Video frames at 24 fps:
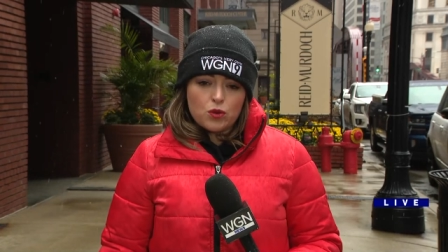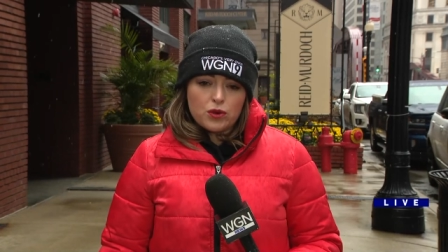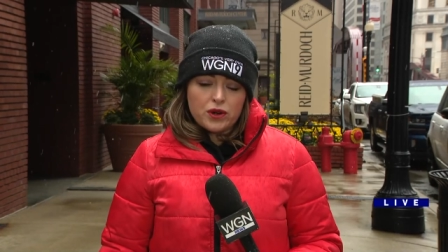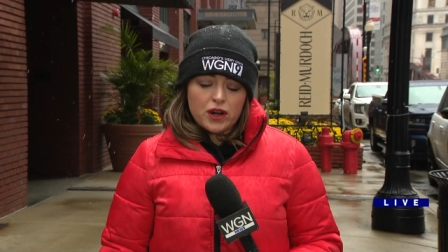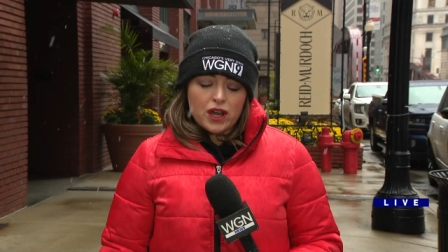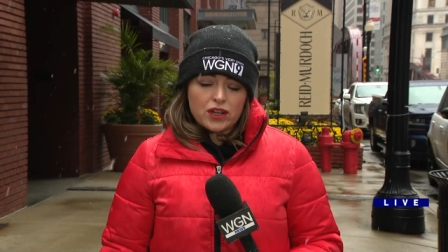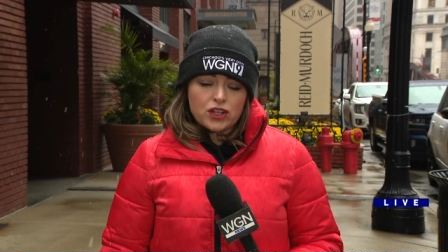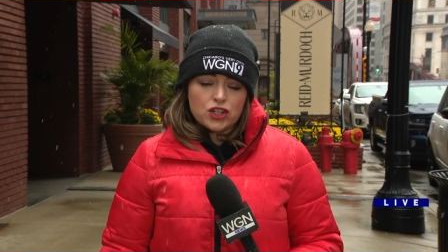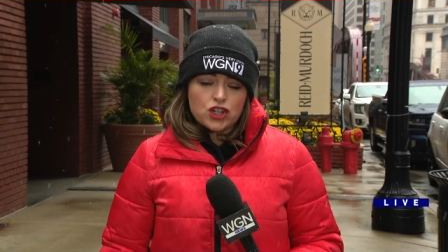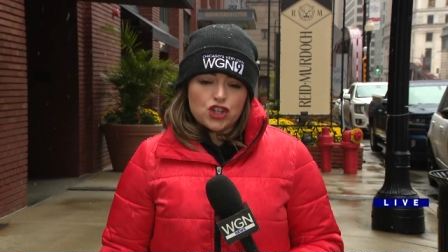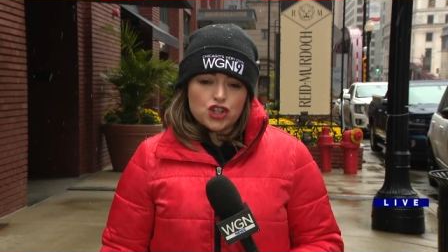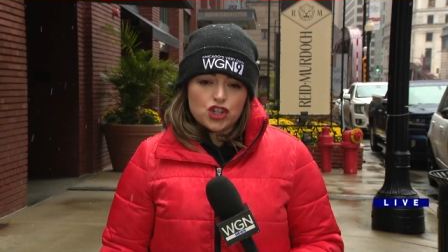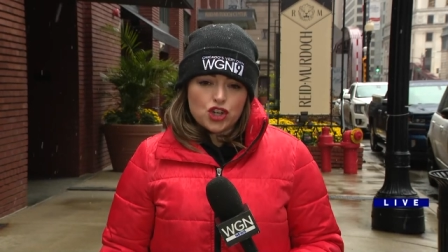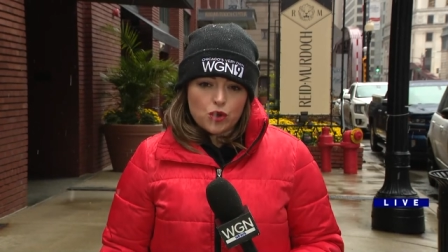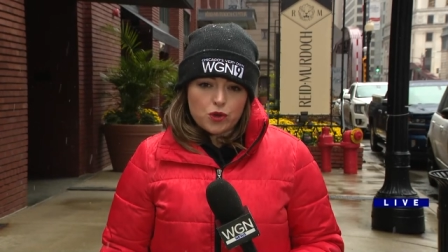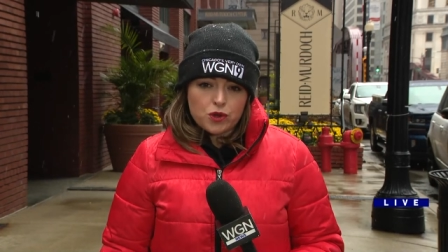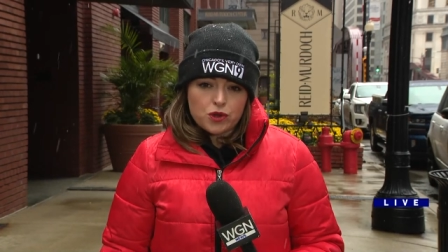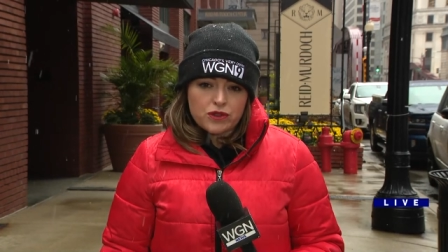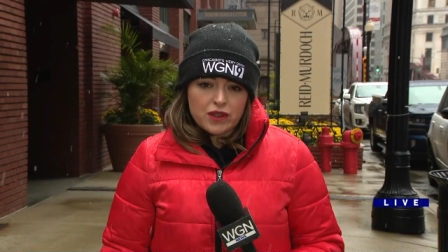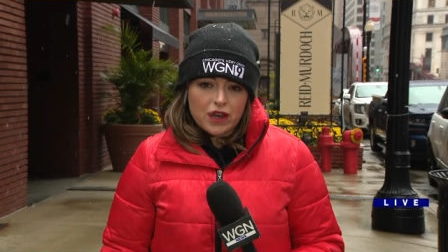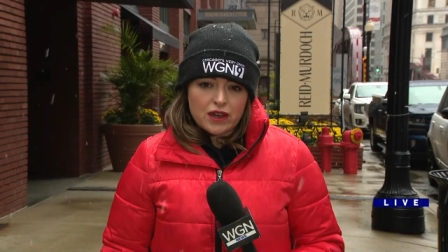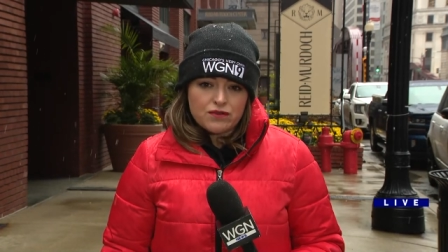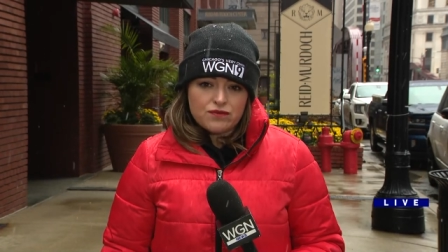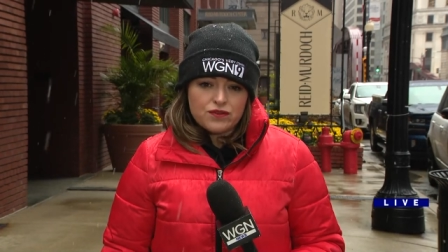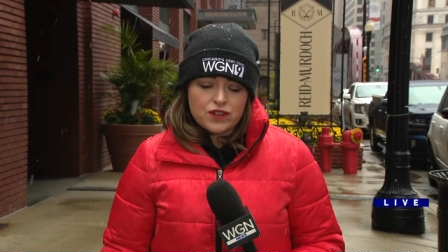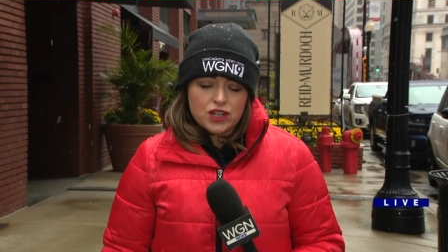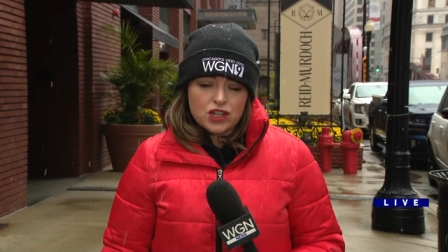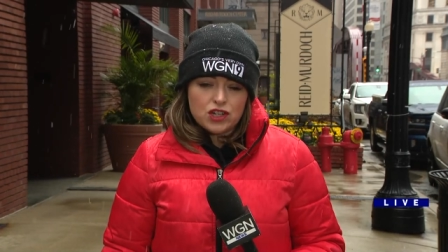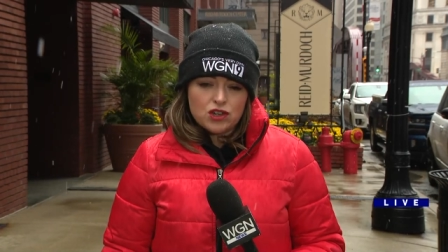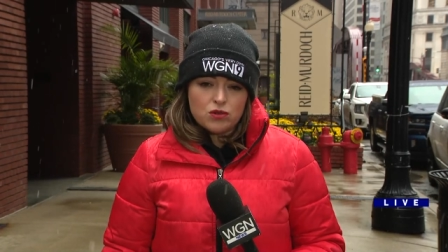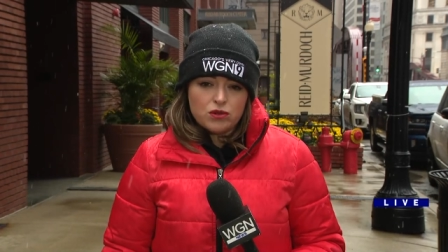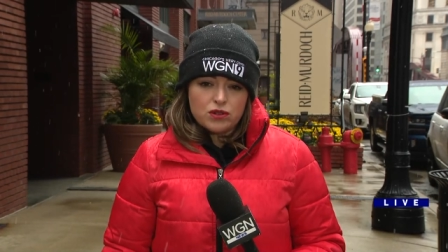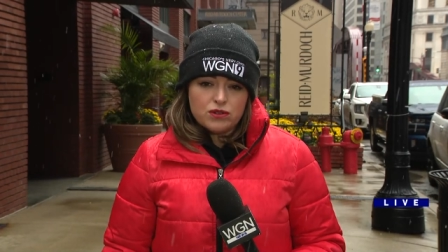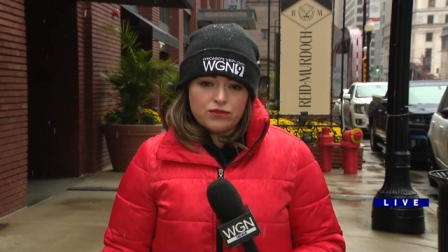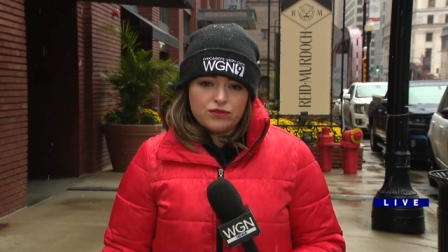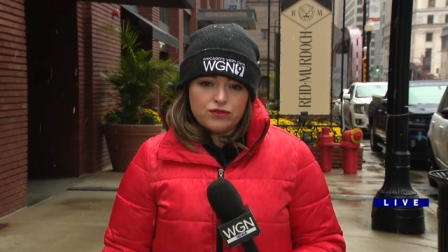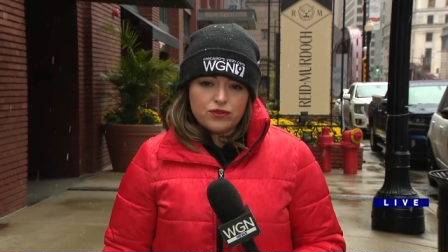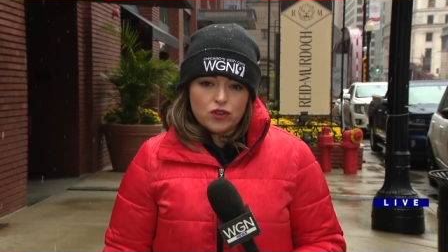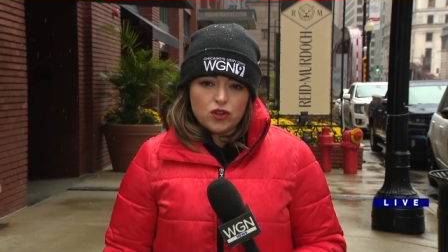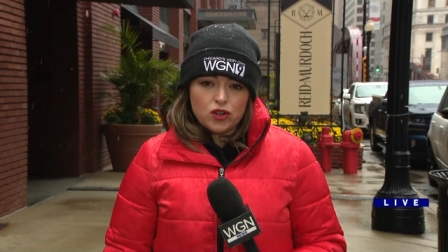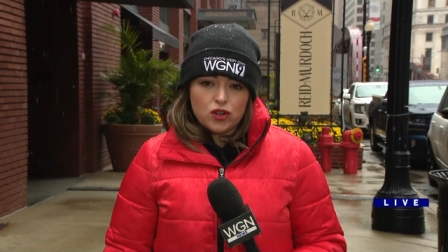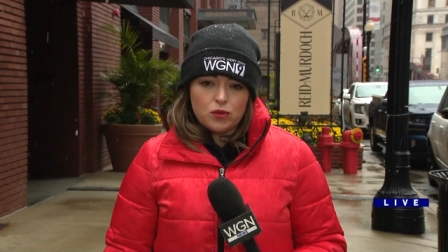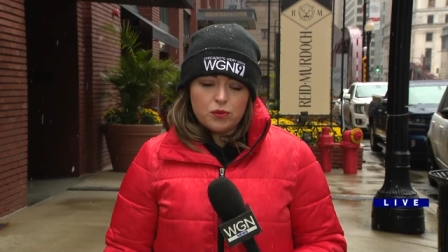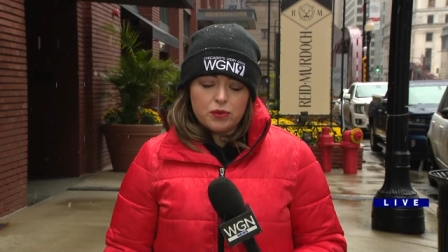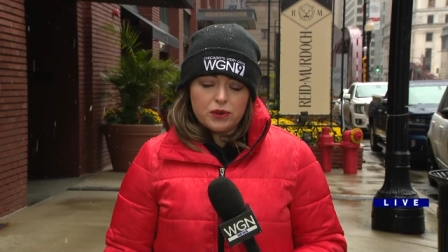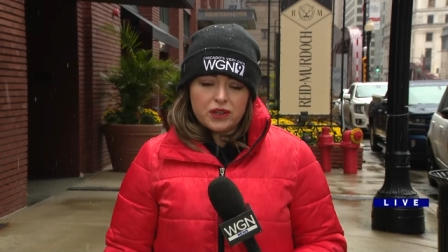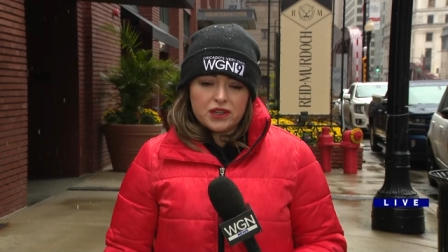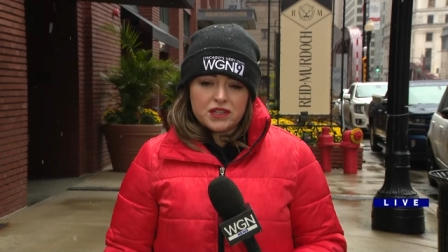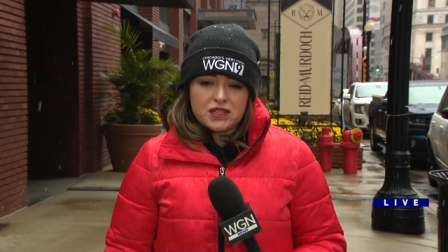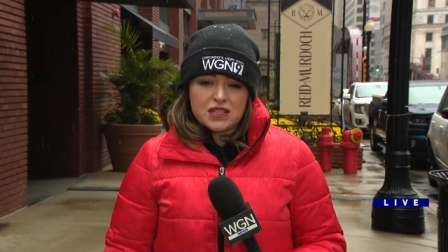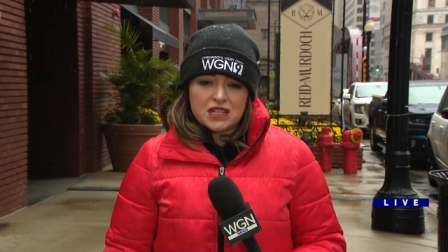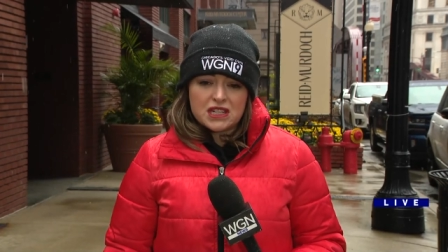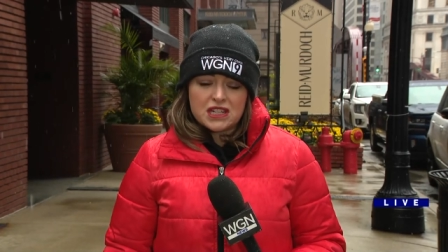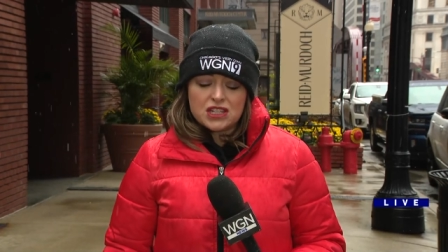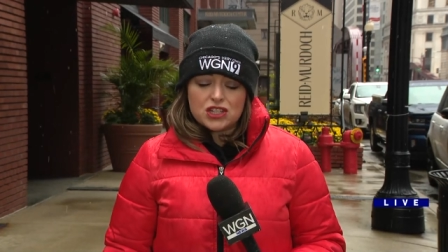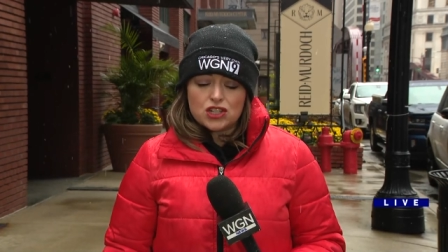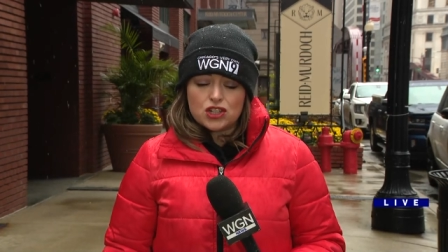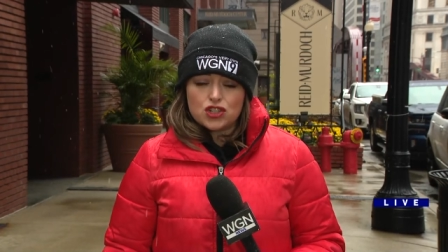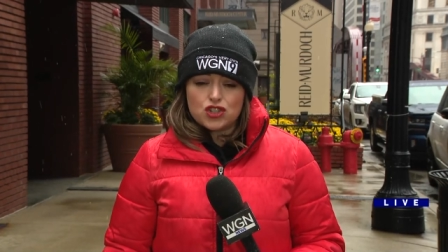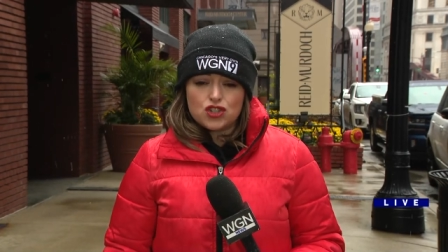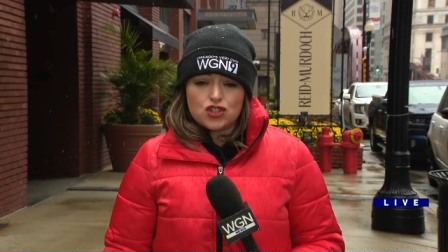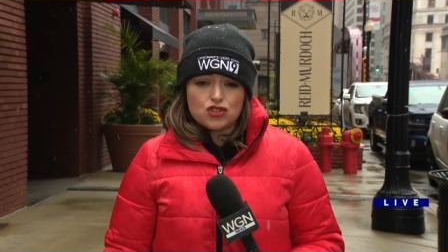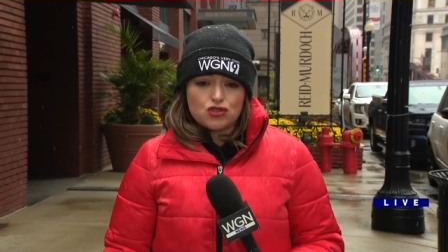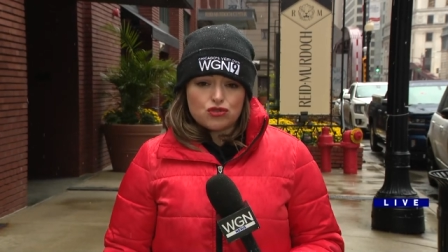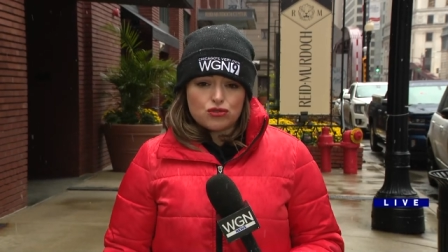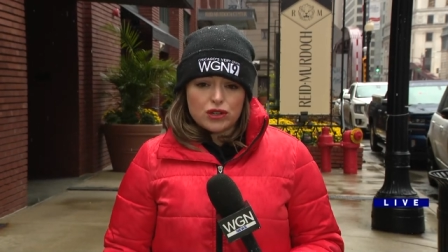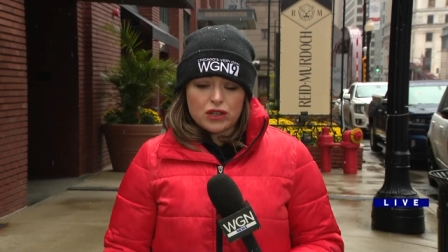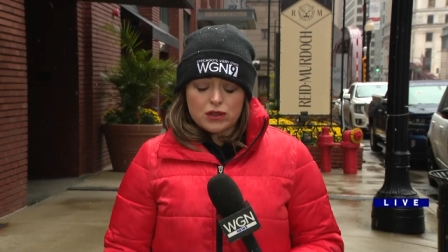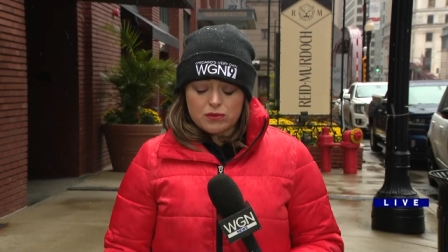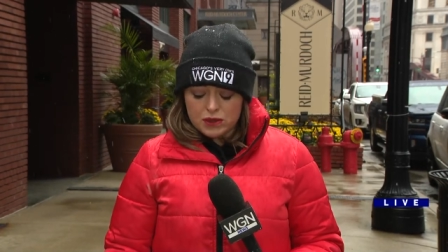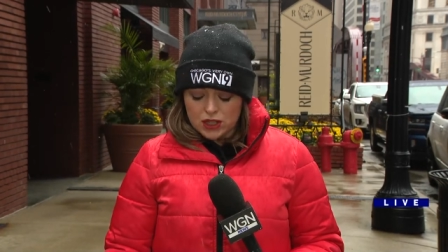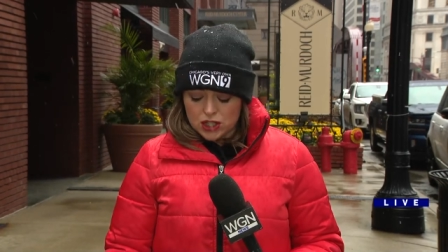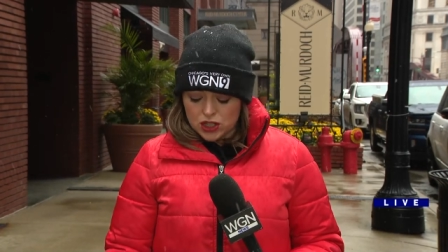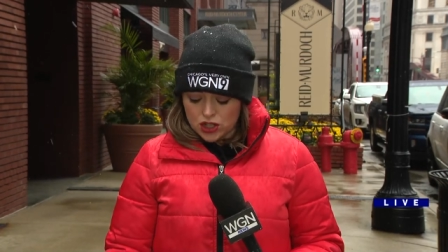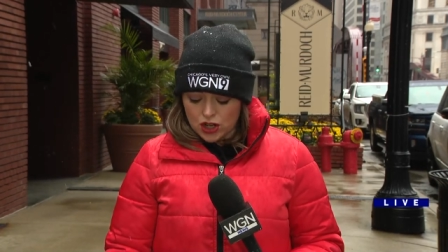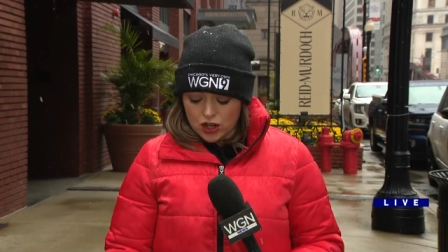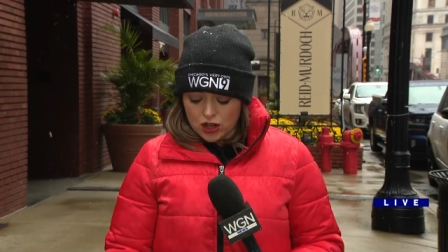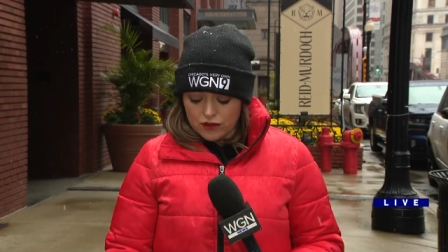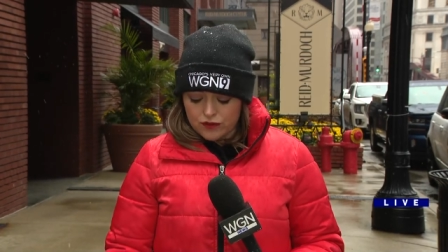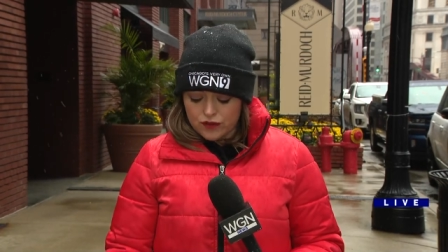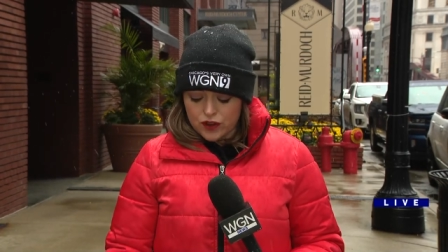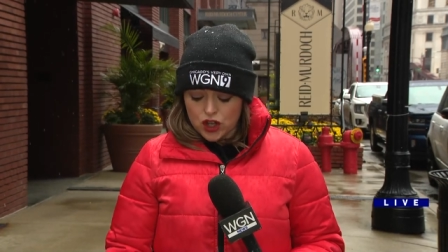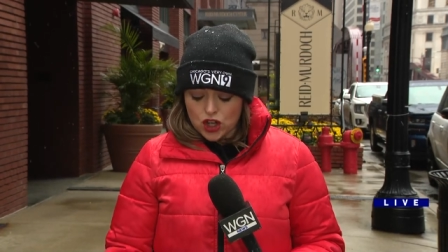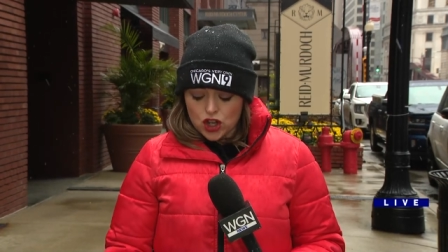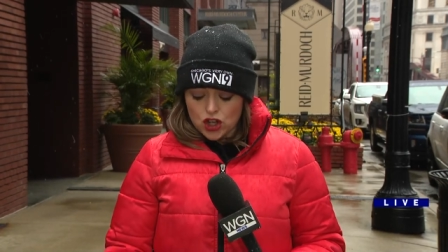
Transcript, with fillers: We're not going to show you that video in full because it is extremely tough